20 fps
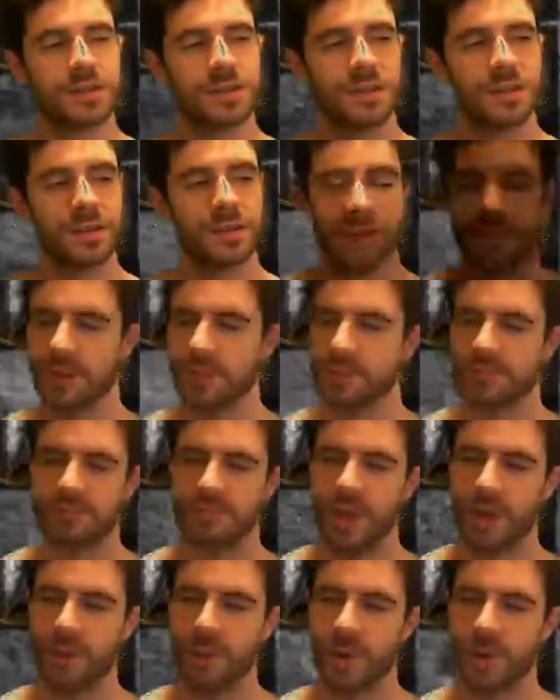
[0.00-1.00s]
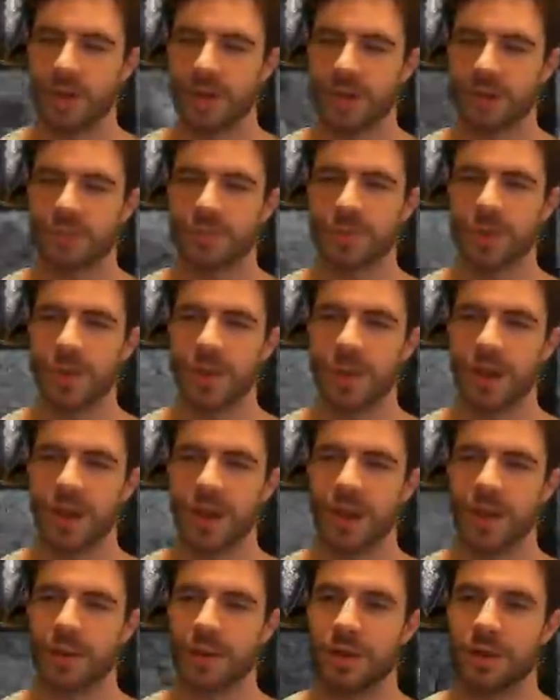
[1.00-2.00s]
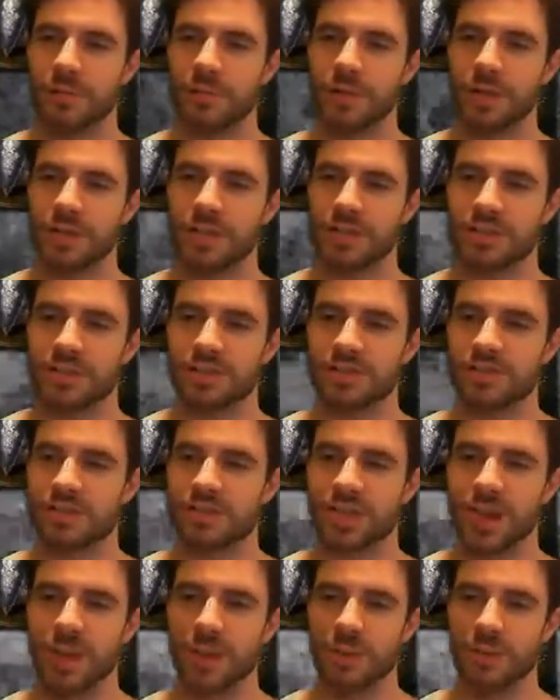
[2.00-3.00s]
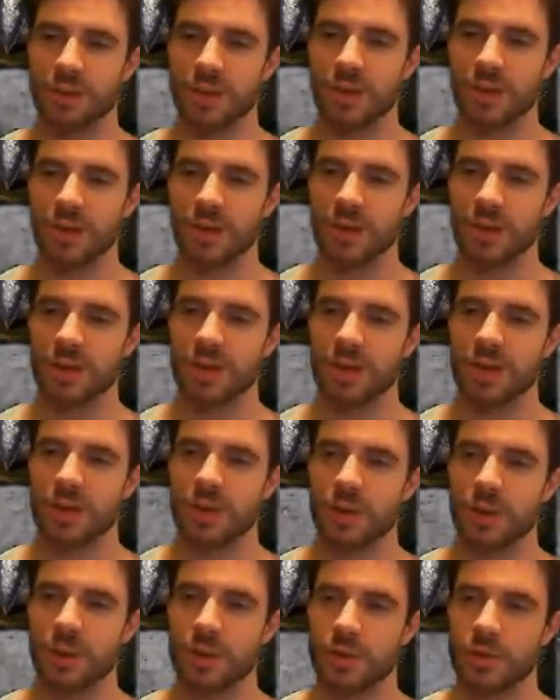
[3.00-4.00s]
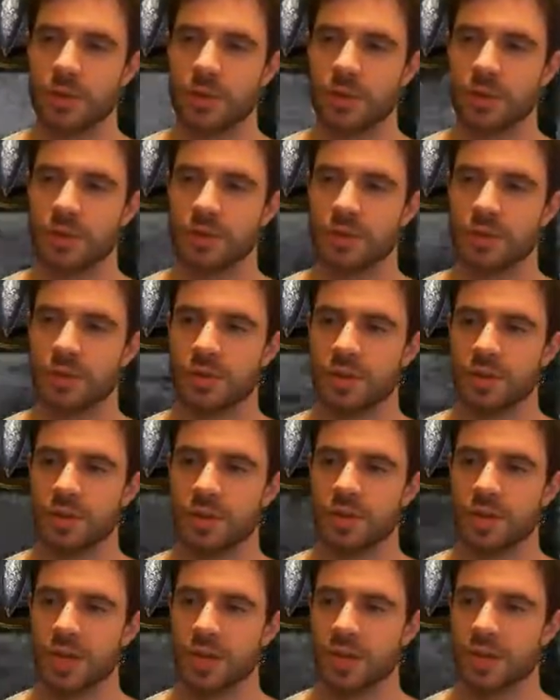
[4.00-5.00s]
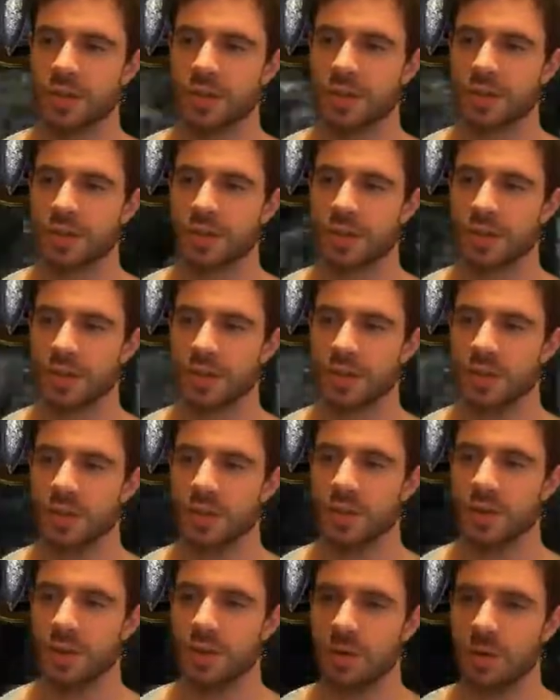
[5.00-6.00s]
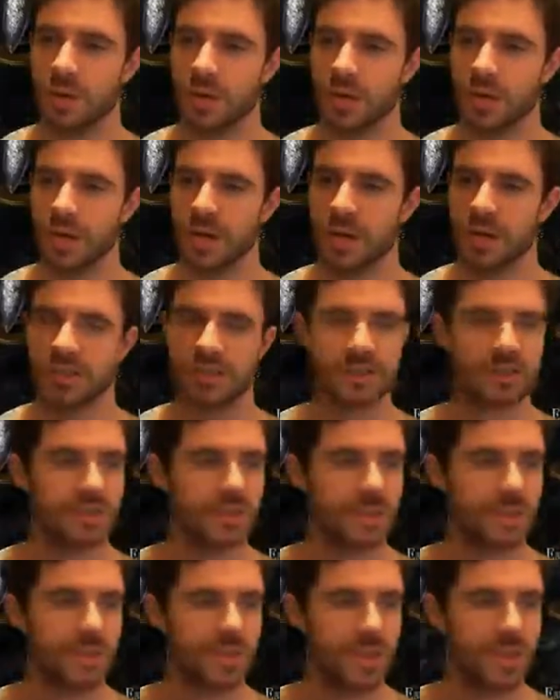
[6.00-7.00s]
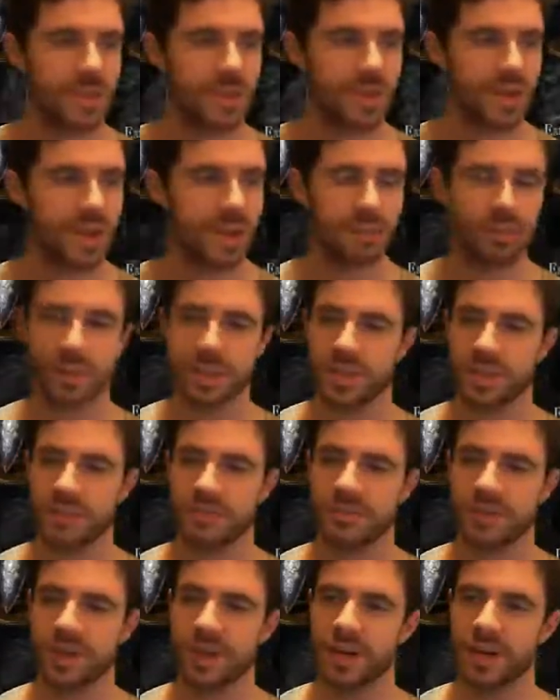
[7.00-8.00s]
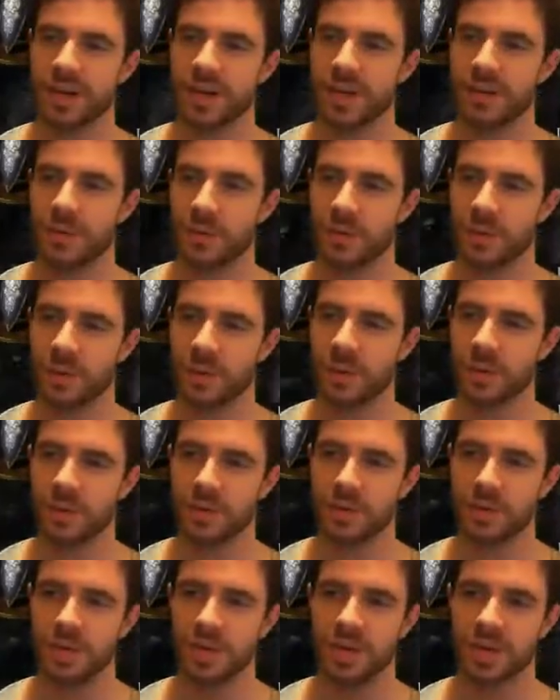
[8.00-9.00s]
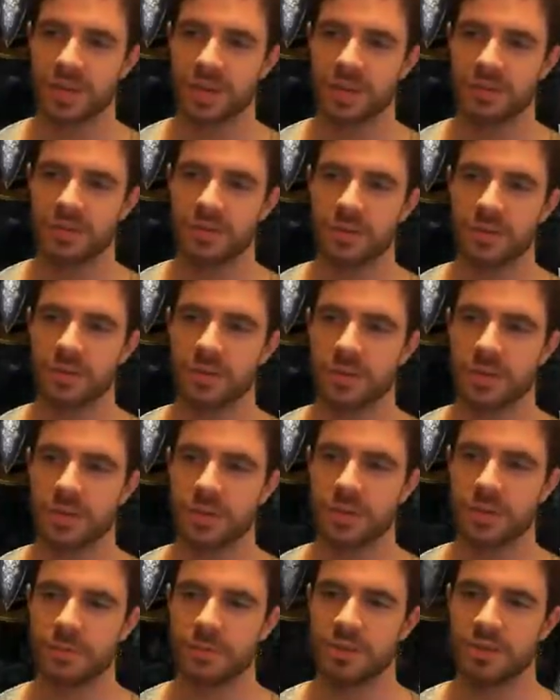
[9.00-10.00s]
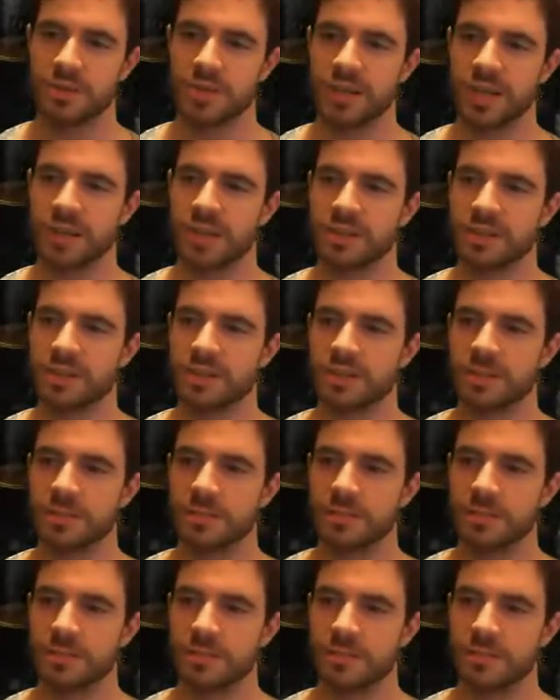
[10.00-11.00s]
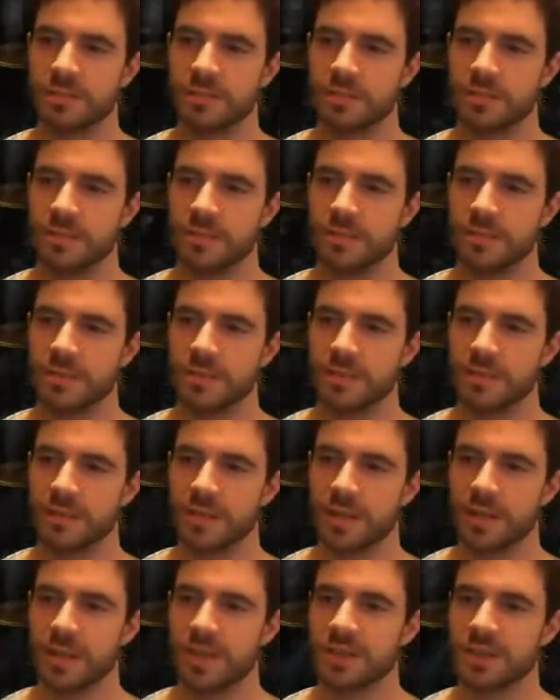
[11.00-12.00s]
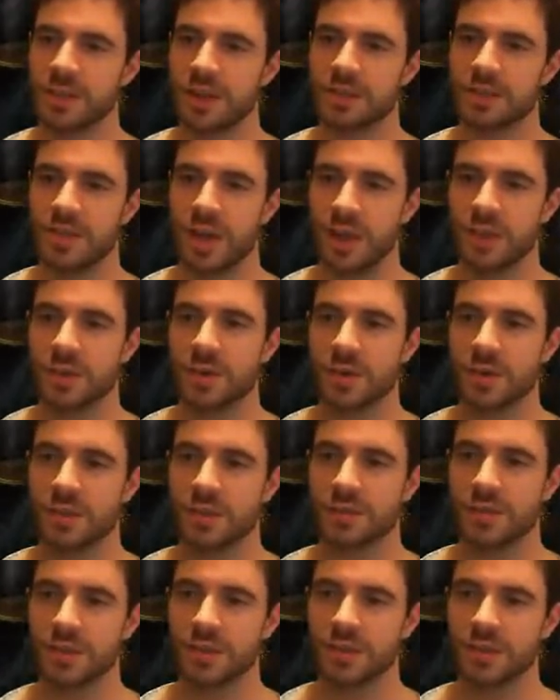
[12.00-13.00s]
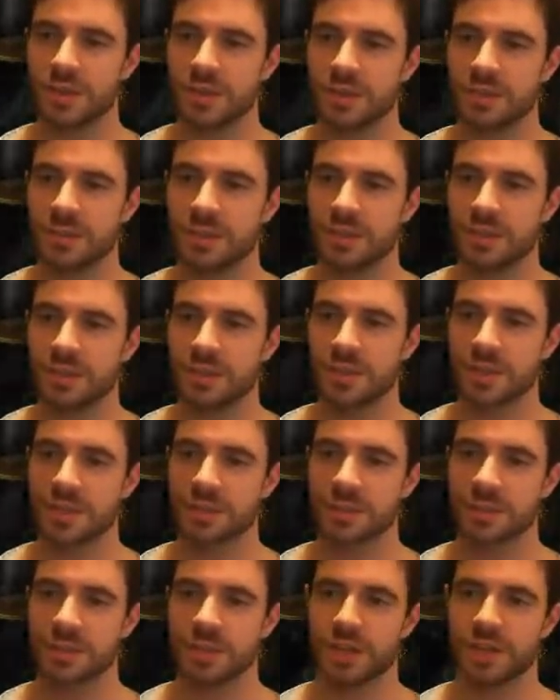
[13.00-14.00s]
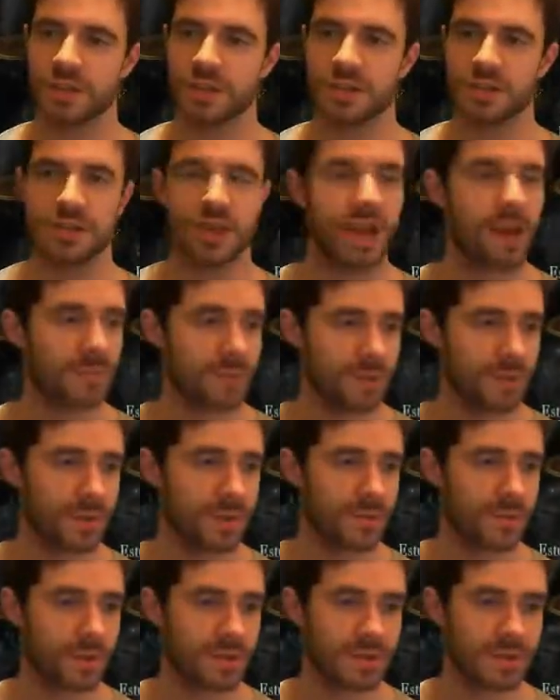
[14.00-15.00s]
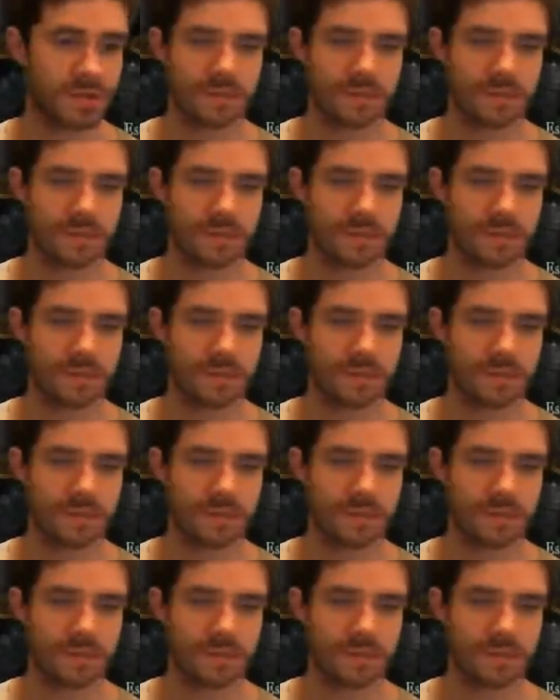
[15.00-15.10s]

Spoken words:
I mean, I'm not an expert on that area, but it just sounds like the doctor that checks your teeth already has a pretty defined name and we all collectively refer to them as the dentist. Unless you have a doctor for your teeth specifically, in which case I'm very impressed.